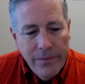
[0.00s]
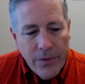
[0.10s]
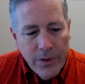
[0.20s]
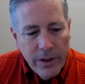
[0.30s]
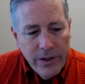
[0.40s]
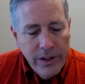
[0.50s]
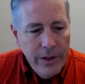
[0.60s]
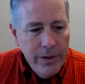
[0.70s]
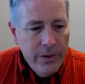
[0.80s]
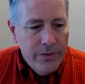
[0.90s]
for those of
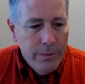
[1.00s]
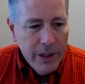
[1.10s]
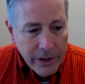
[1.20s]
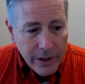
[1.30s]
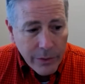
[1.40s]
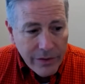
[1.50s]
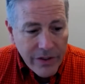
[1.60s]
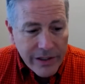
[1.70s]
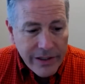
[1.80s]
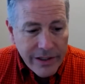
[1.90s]
you familiar with
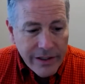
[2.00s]
Vista,